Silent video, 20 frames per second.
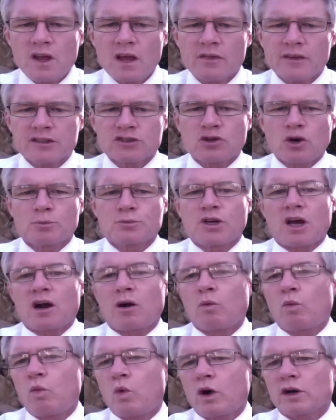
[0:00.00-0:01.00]
This home's got
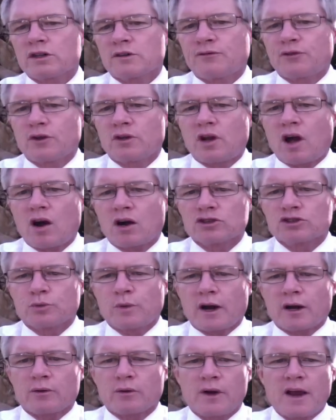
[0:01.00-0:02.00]
a wonderful large
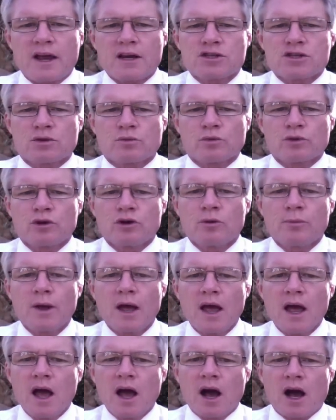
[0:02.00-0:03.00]
recreation room,
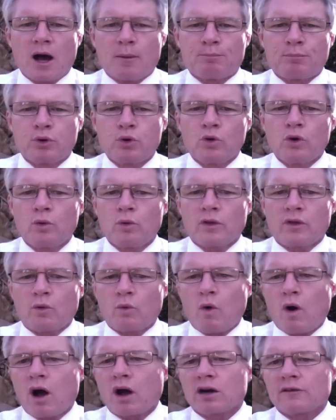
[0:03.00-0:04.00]
a pool with a
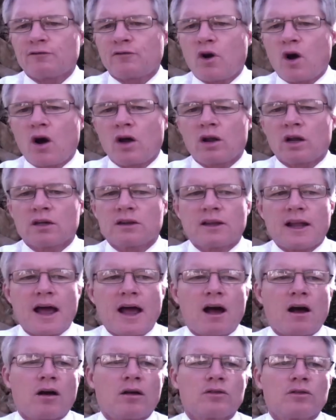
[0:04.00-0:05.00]
waterfall, a
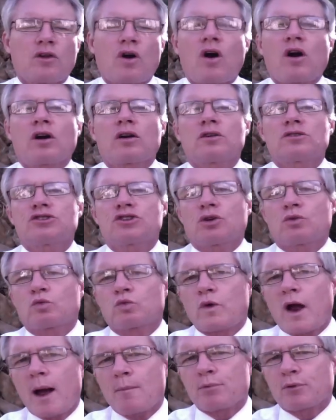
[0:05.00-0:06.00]
large
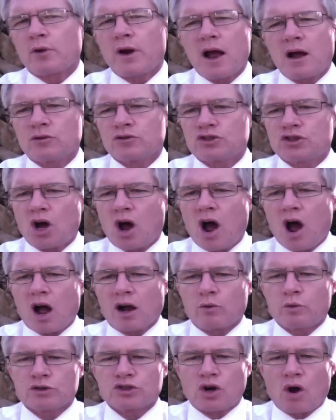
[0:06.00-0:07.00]
wraparound
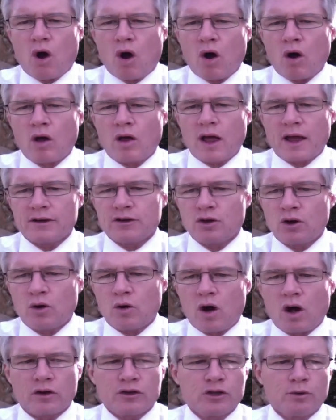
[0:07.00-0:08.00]
dock, which I
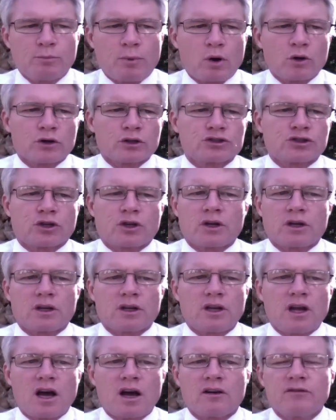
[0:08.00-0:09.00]
know all you boaters are going to
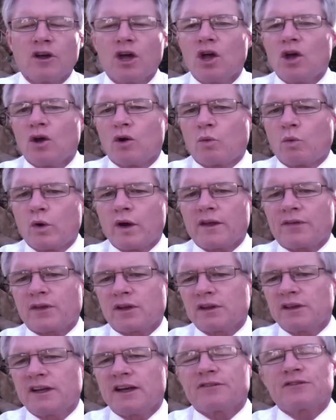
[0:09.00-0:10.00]
love, with
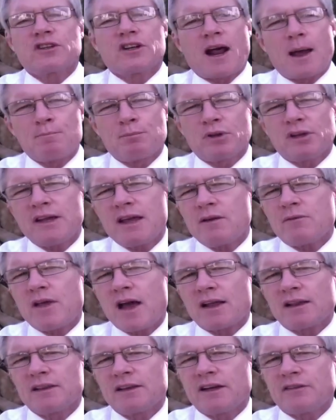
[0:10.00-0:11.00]
a lift, and I believe
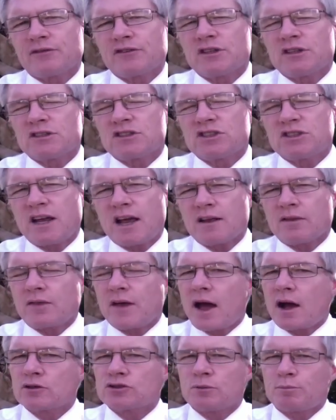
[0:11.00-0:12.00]
that lift is
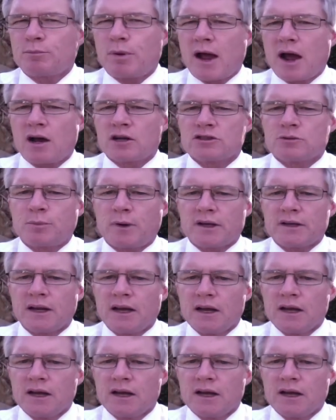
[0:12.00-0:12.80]
10,000 pounds, but